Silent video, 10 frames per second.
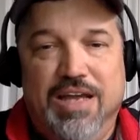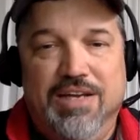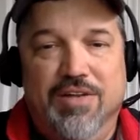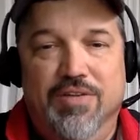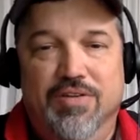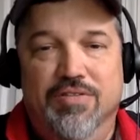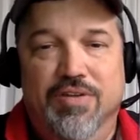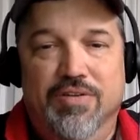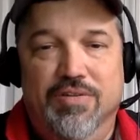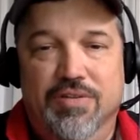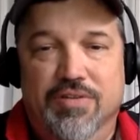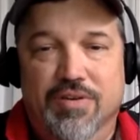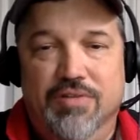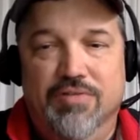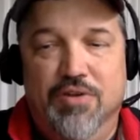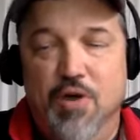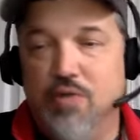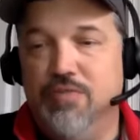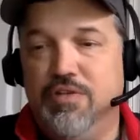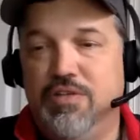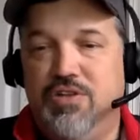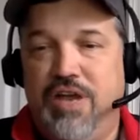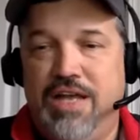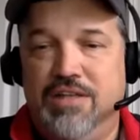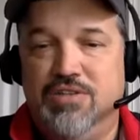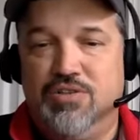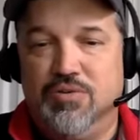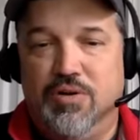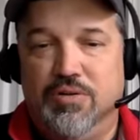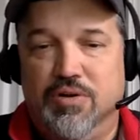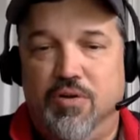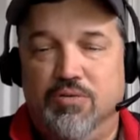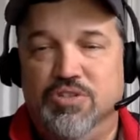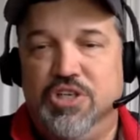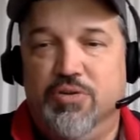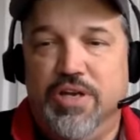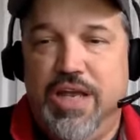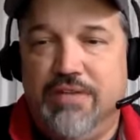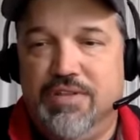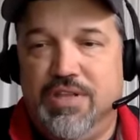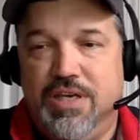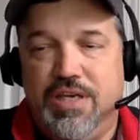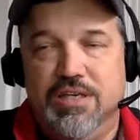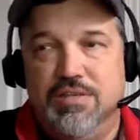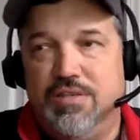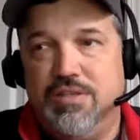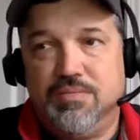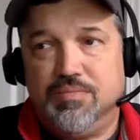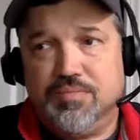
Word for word: you know, they're, they're, they're, they're nervous, their hands are, are jittery, everything else.